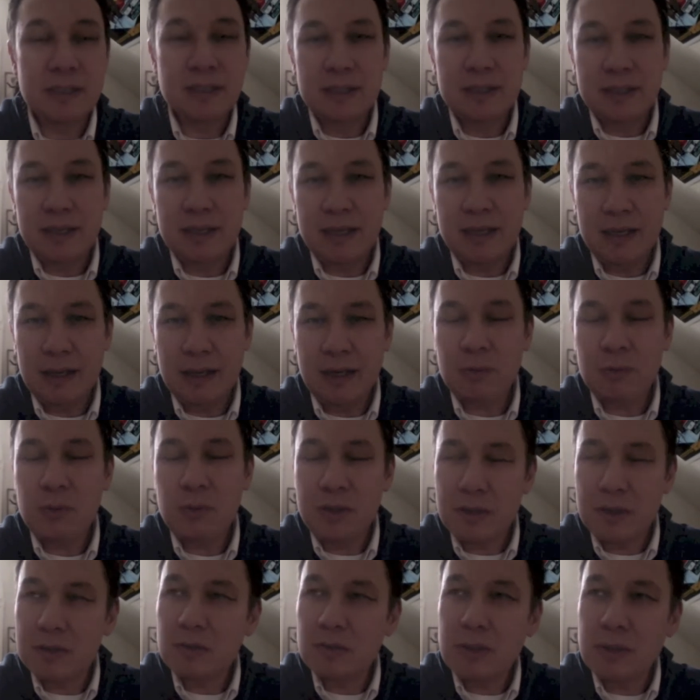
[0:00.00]
And I
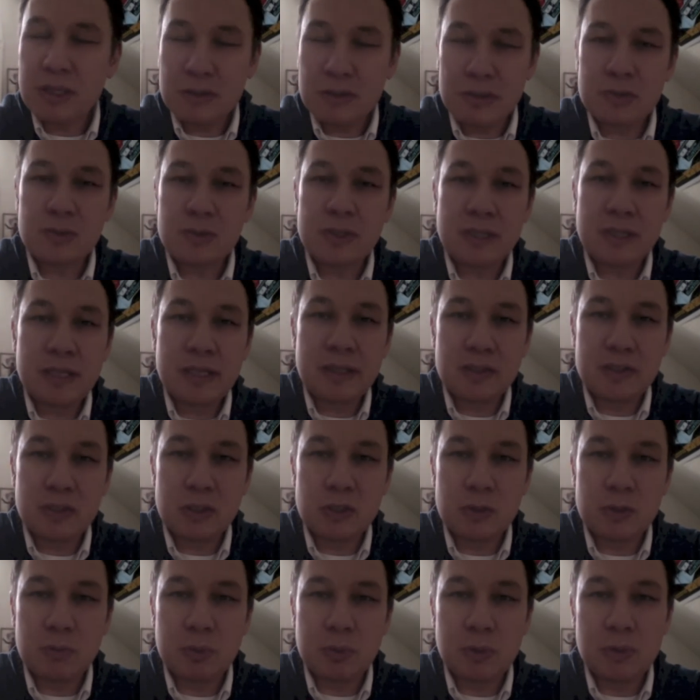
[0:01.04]
wanted to write a story that
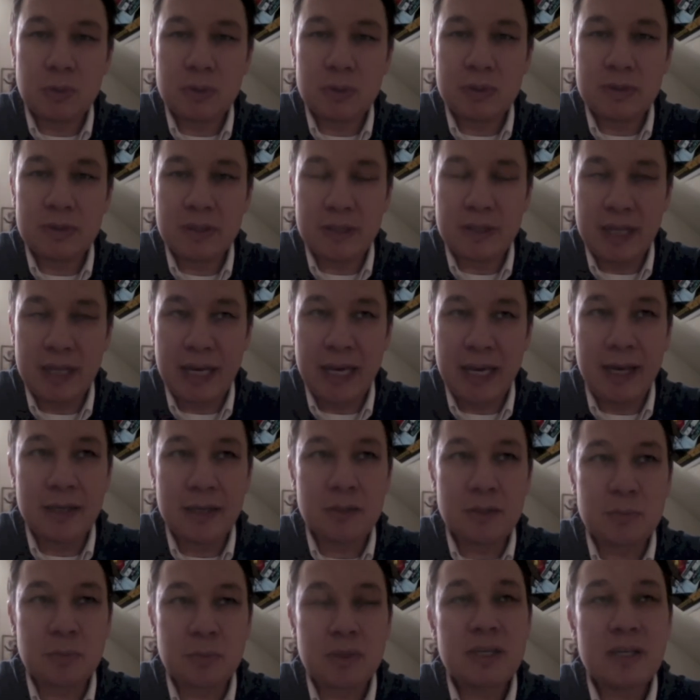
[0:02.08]
explored that.
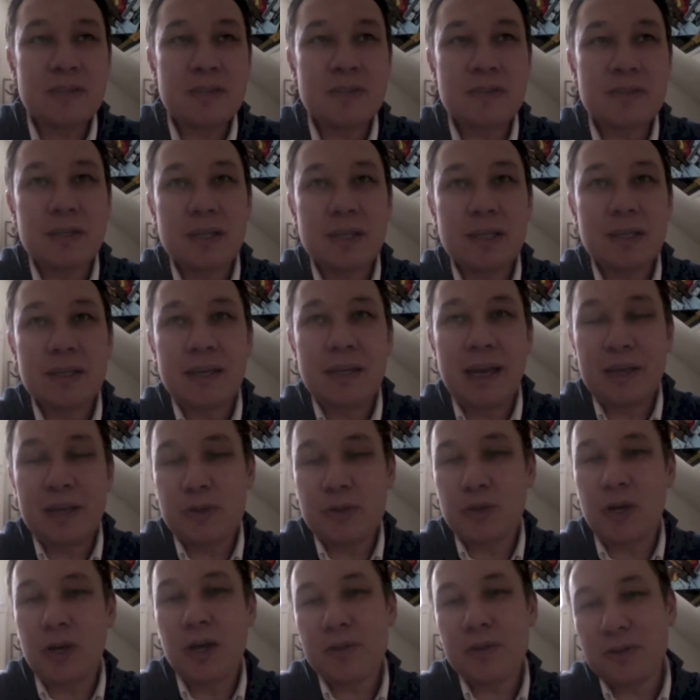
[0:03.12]
Plus, as
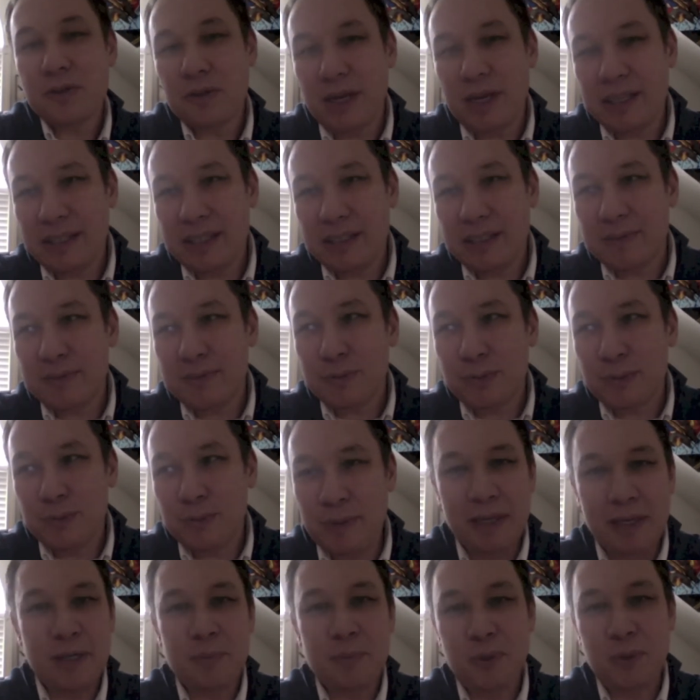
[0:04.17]
an author, I get to
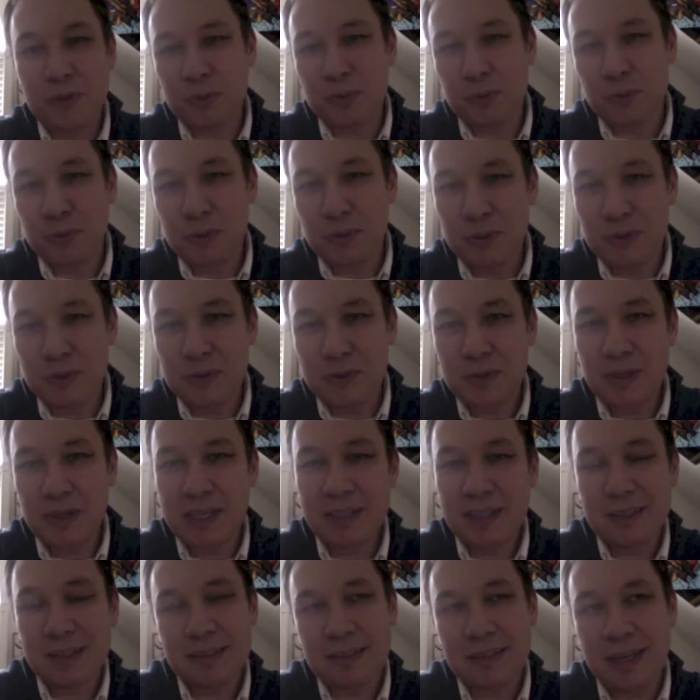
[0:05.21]
make up all the rules, so I
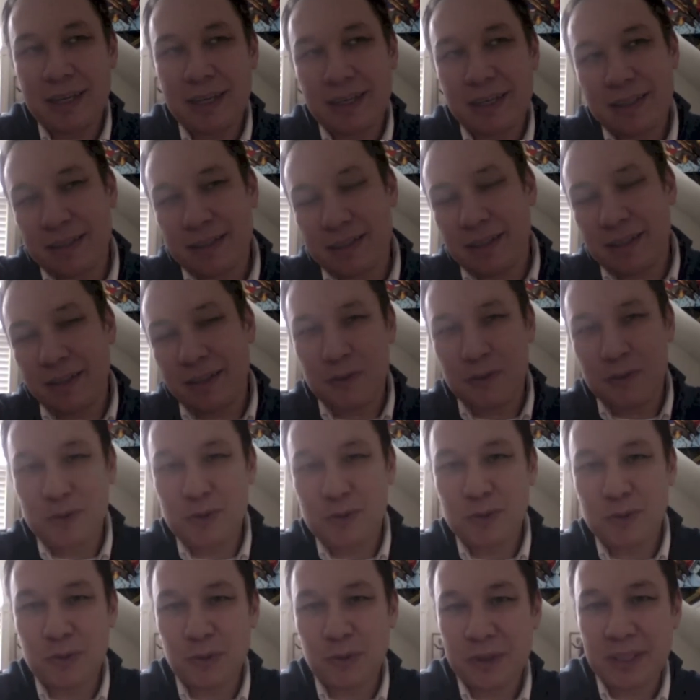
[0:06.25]
can end the
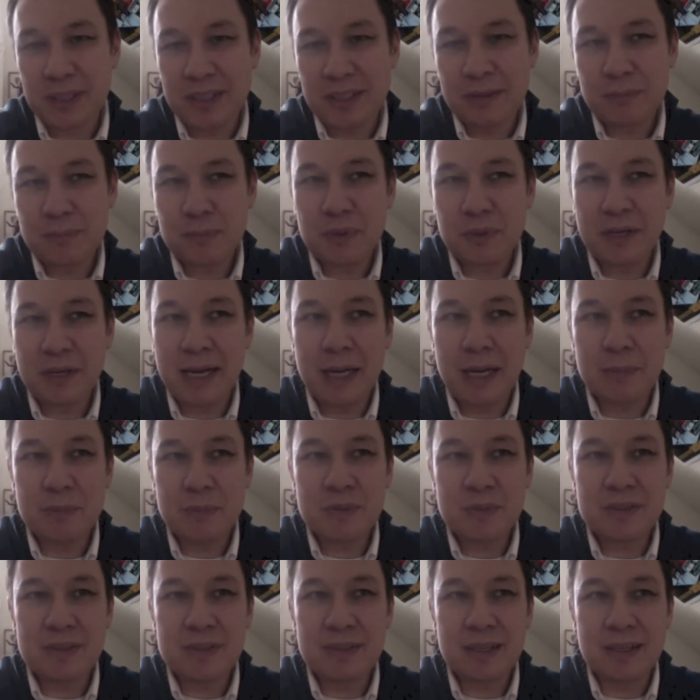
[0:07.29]
story
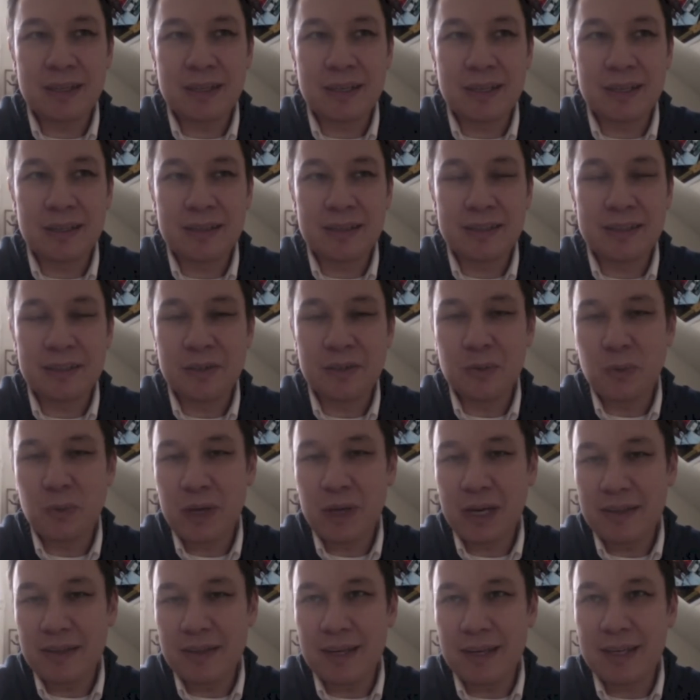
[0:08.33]
perhaps in a
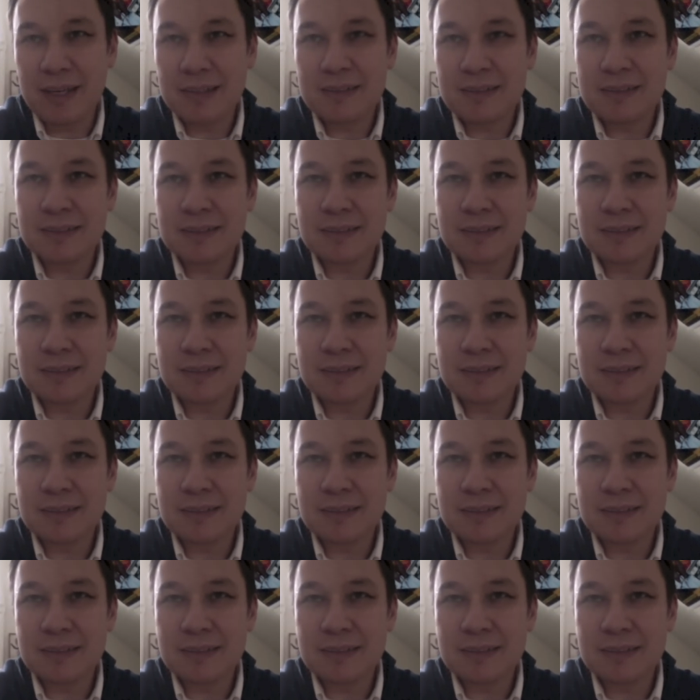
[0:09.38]
way that